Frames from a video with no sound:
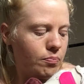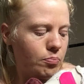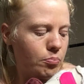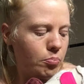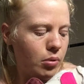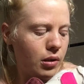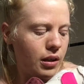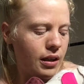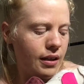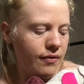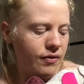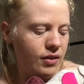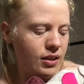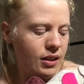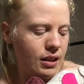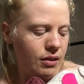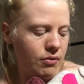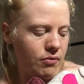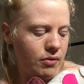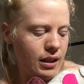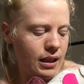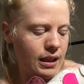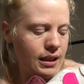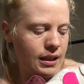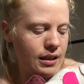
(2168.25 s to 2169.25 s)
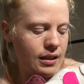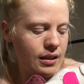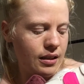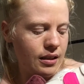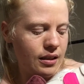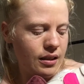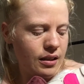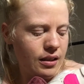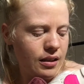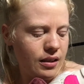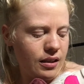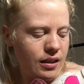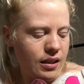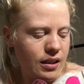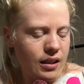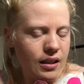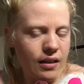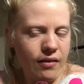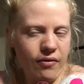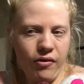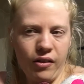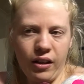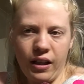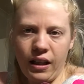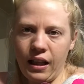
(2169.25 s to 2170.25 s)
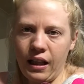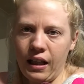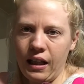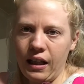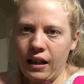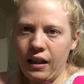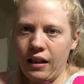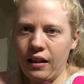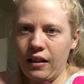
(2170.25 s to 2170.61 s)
privacy reasons and stuff like that.